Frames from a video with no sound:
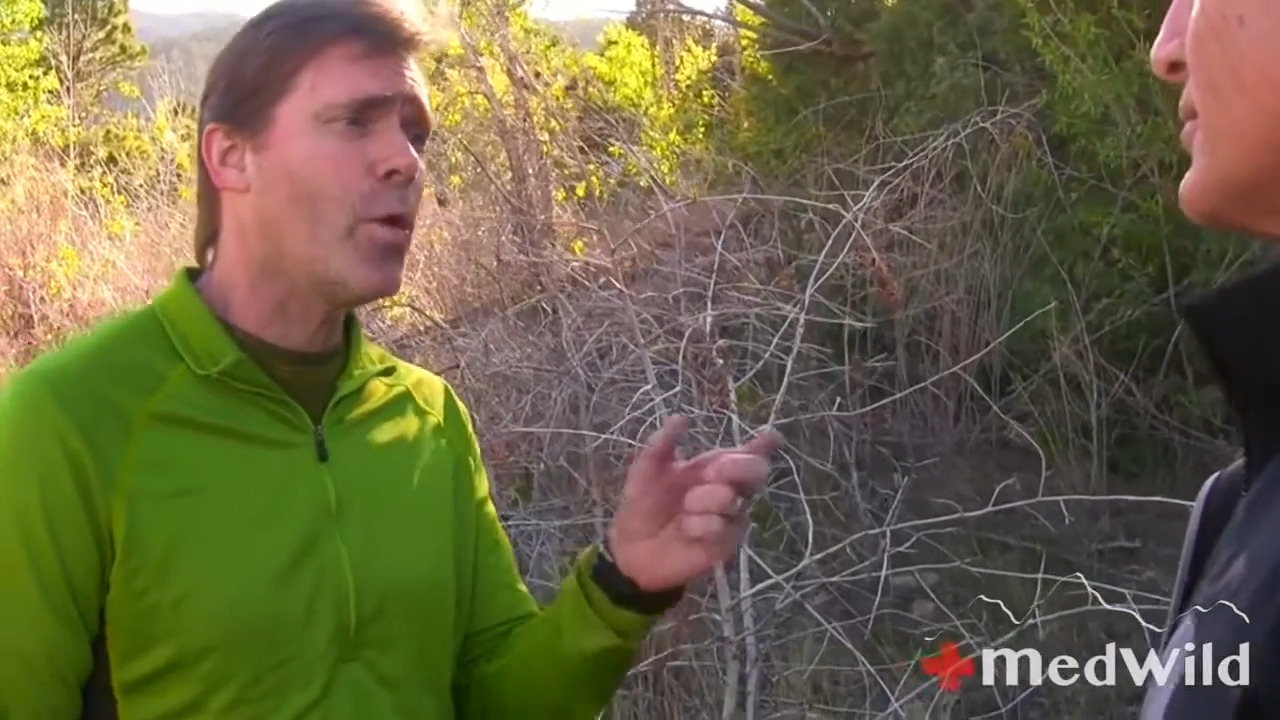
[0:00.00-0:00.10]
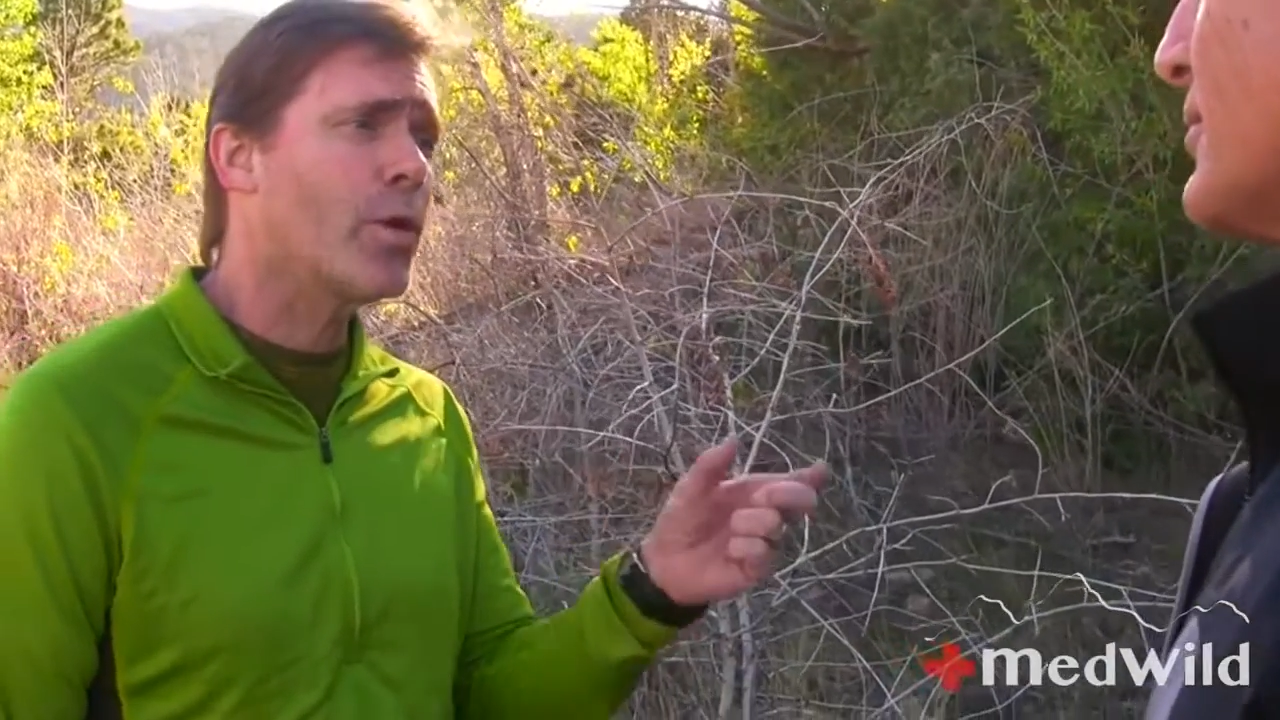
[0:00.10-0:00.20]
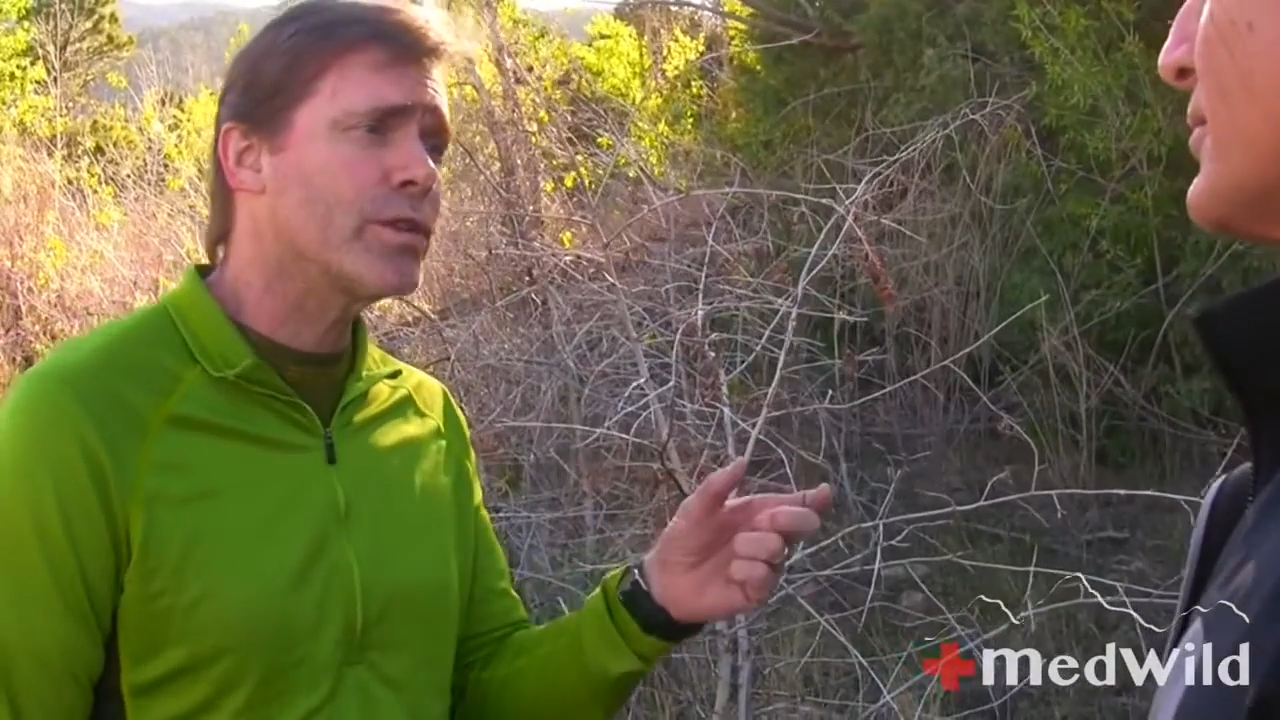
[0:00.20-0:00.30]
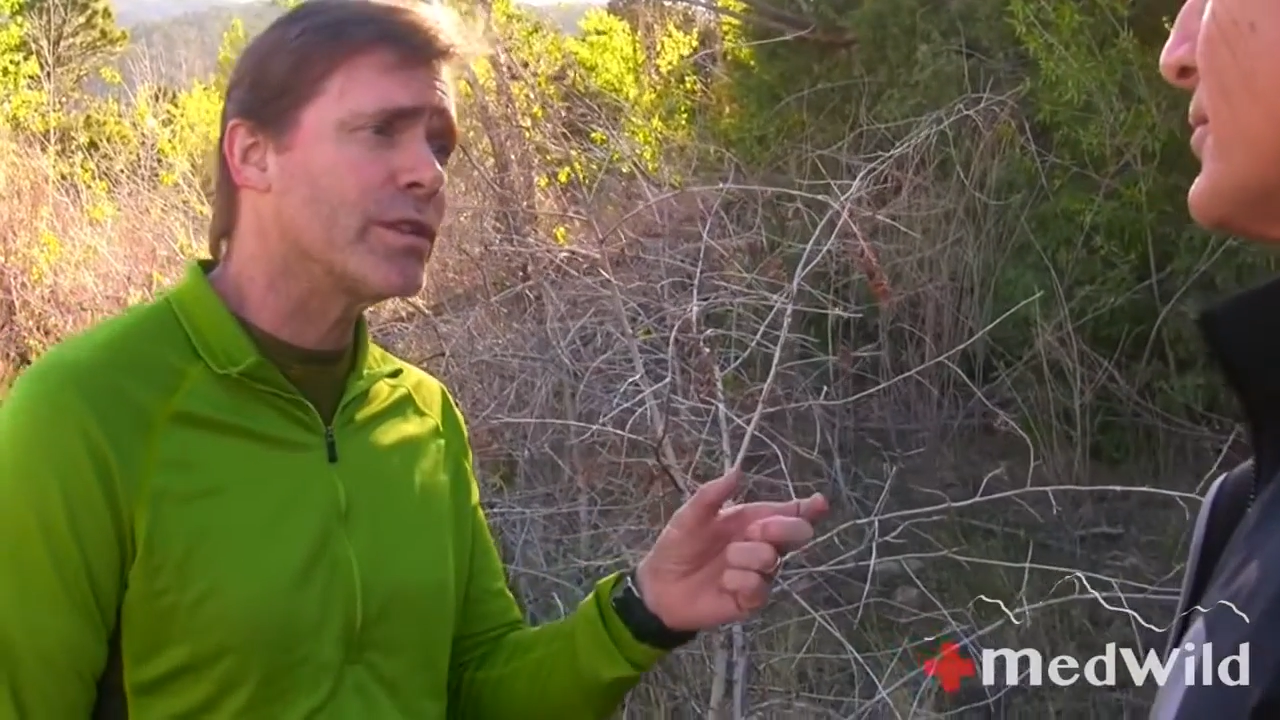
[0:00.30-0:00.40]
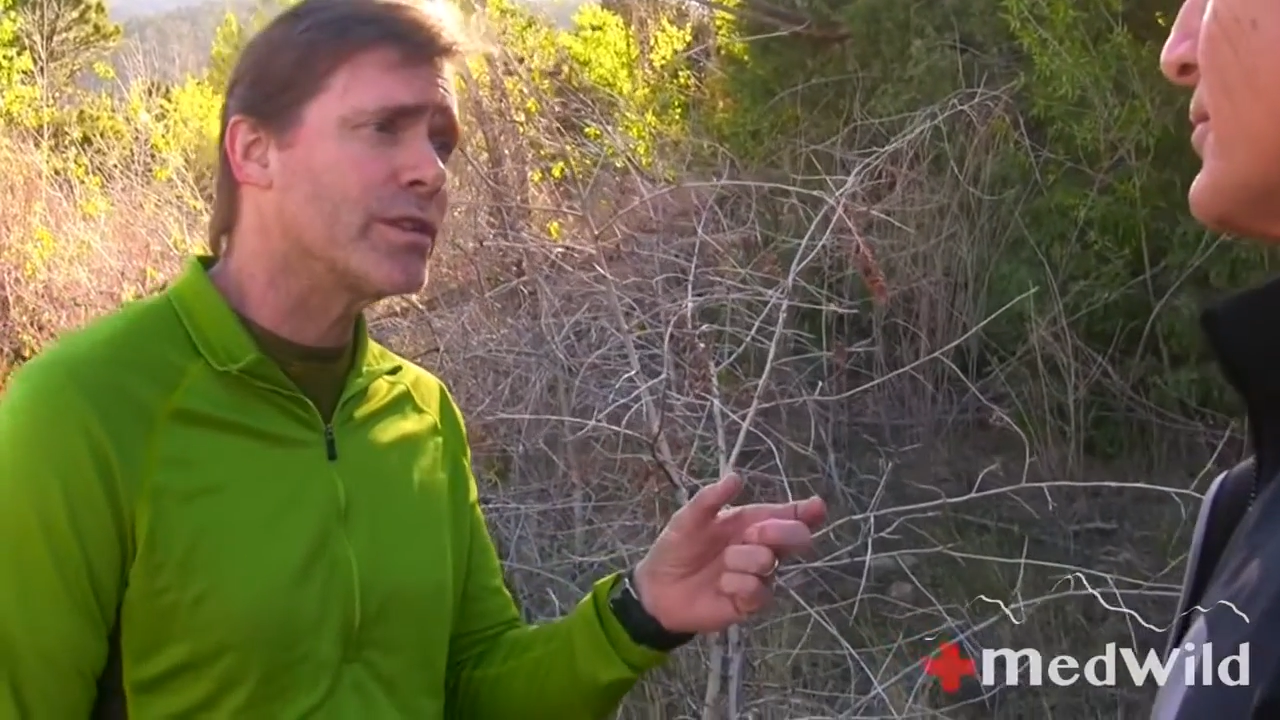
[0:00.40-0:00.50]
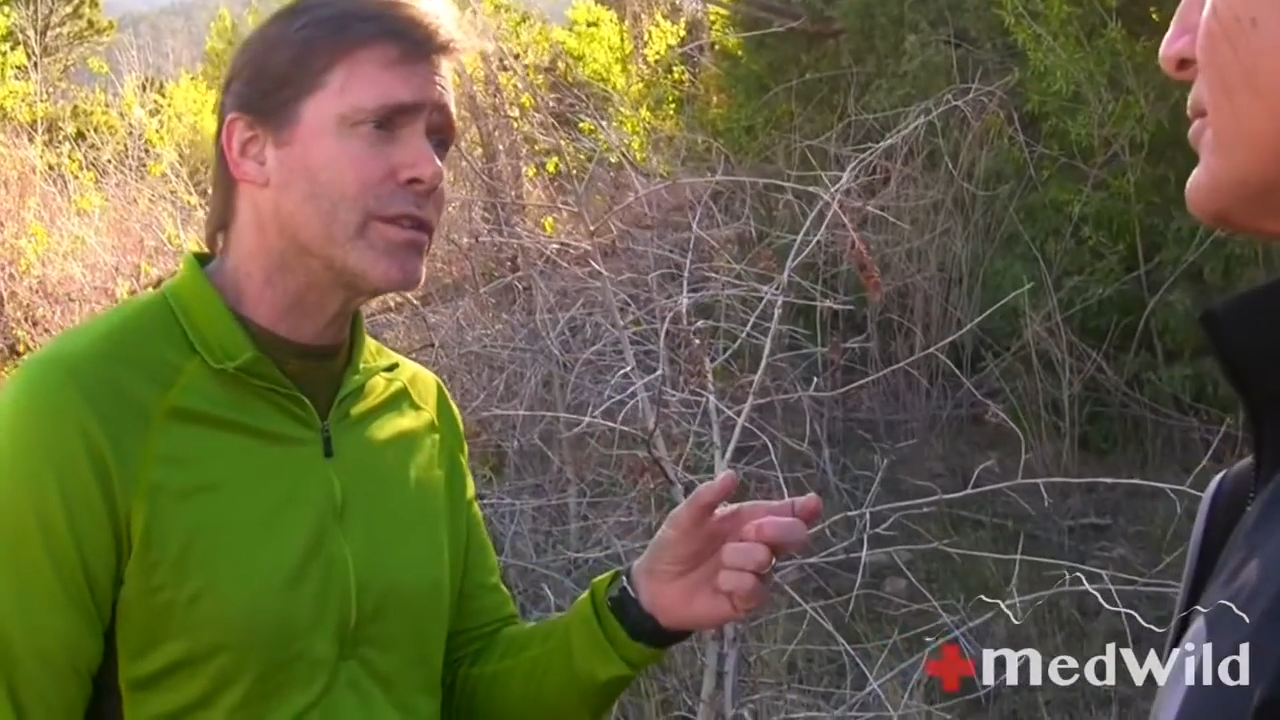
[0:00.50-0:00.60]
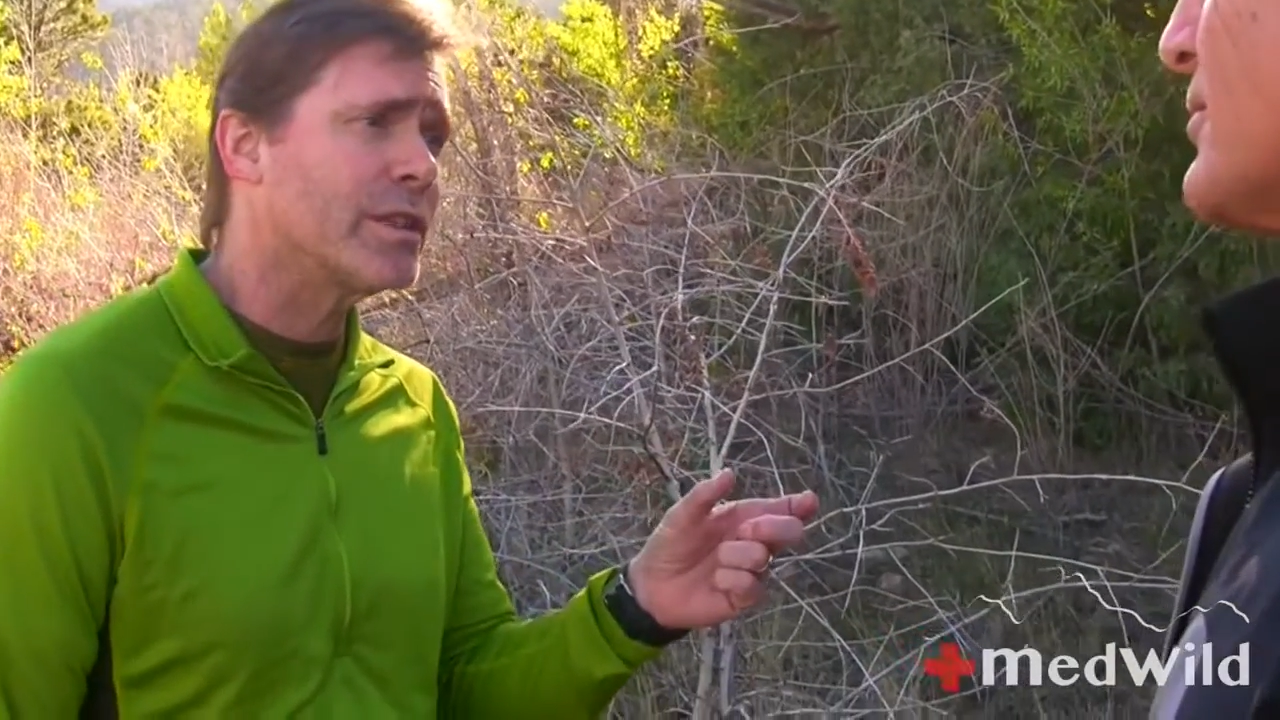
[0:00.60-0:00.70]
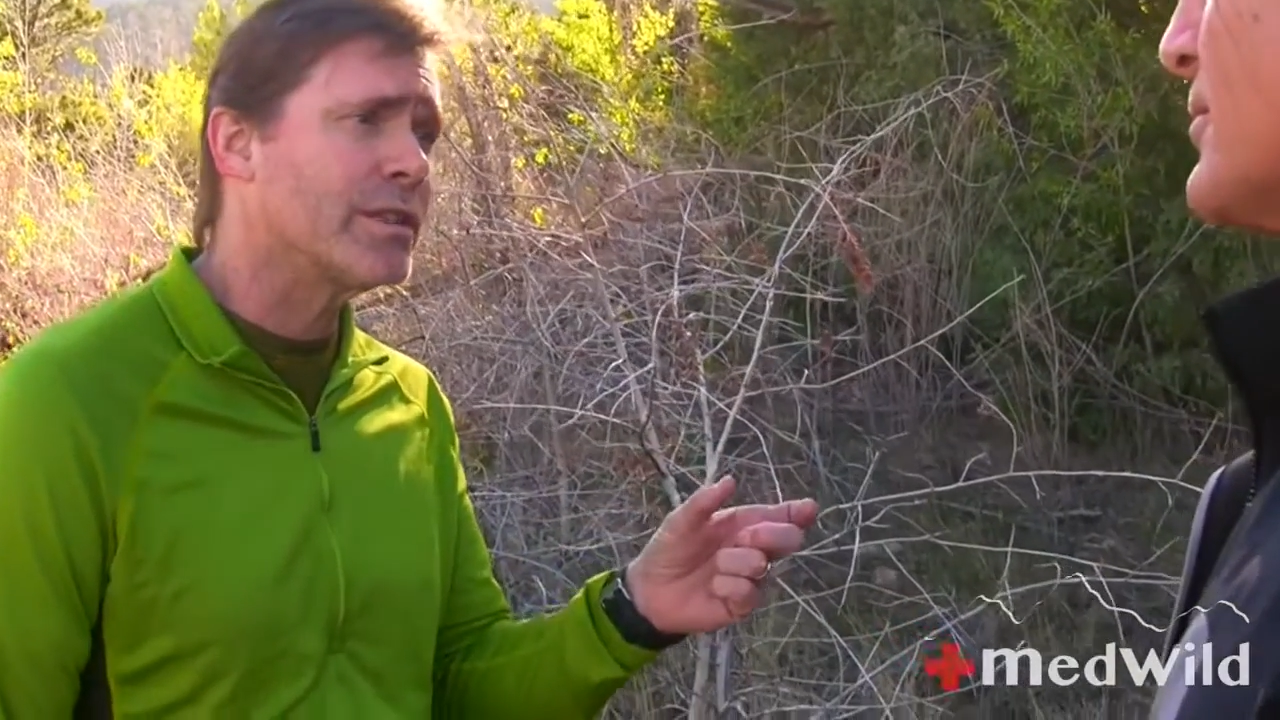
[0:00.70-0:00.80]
horses,